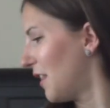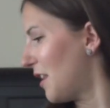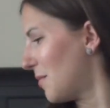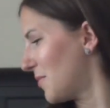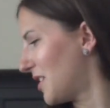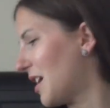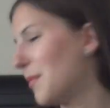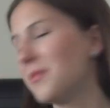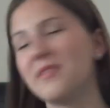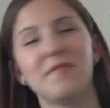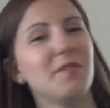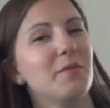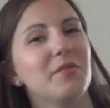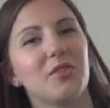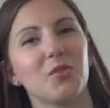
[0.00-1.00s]
Thumbs up
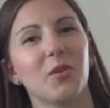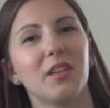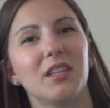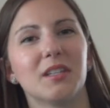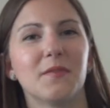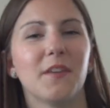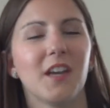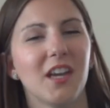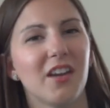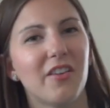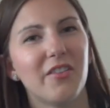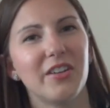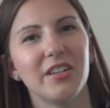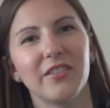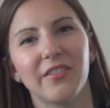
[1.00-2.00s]
if you enjoyed this
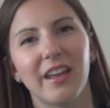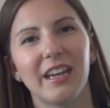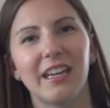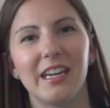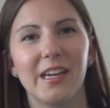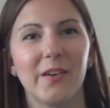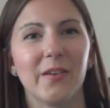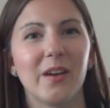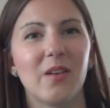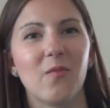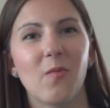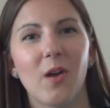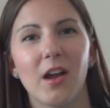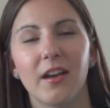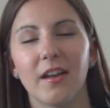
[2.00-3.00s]
video and you like
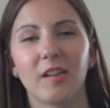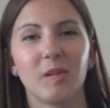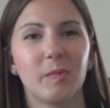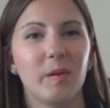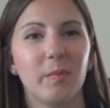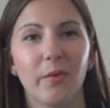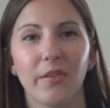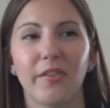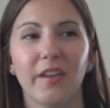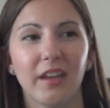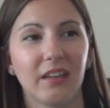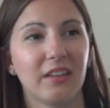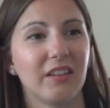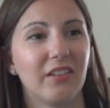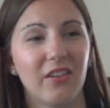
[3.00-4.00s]
hearing what other people
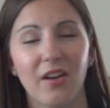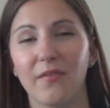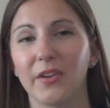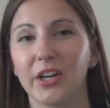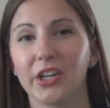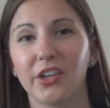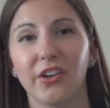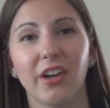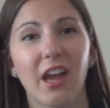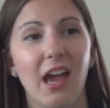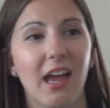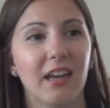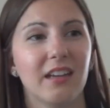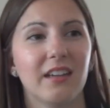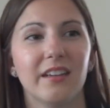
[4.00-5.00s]
think they're not very good
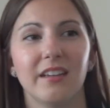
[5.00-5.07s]
at,